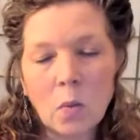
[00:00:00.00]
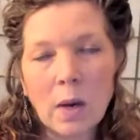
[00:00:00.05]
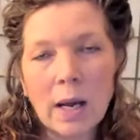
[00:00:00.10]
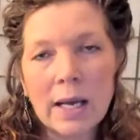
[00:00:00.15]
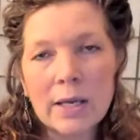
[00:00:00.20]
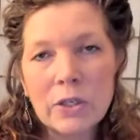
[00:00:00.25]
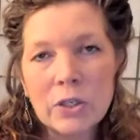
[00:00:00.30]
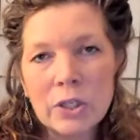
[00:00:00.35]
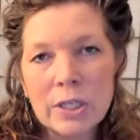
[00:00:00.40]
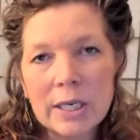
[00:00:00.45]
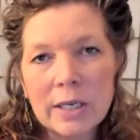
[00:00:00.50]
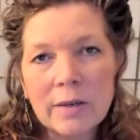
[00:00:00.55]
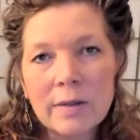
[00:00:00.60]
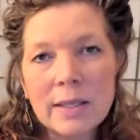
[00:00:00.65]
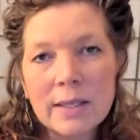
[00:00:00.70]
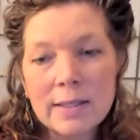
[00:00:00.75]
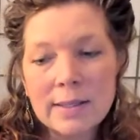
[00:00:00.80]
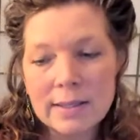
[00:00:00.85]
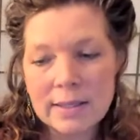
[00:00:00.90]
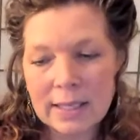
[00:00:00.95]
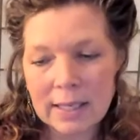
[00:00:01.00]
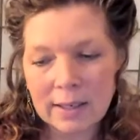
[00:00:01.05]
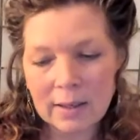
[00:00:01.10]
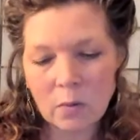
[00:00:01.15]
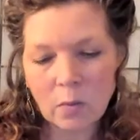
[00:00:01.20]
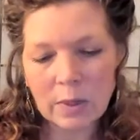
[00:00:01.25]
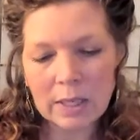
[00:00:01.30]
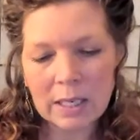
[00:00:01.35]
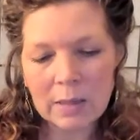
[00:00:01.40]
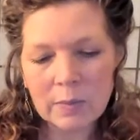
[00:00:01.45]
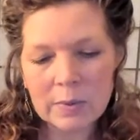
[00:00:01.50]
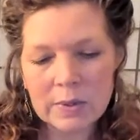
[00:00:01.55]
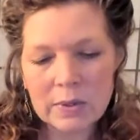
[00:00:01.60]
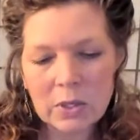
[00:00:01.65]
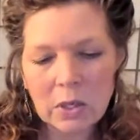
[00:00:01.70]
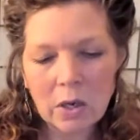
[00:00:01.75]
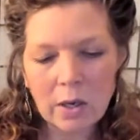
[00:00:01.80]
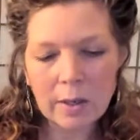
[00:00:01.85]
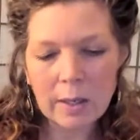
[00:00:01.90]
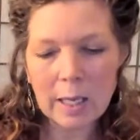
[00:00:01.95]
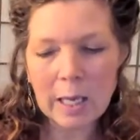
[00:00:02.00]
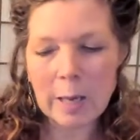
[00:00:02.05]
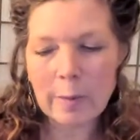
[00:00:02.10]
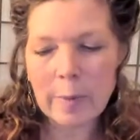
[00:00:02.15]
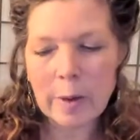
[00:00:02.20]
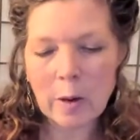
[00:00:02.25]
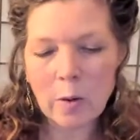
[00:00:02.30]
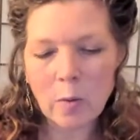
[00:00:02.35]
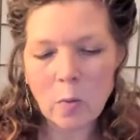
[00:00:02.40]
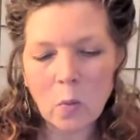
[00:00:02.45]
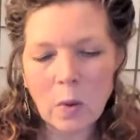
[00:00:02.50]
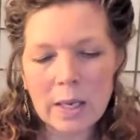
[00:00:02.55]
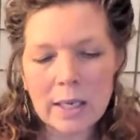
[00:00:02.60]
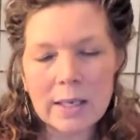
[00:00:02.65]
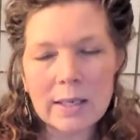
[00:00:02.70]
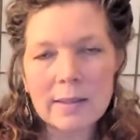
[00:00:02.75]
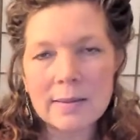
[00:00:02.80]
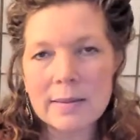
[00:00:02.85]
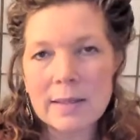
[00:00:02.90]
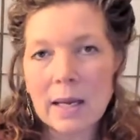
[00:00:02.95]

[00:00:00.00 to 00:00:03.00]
I shared this deck when I was talking about what it is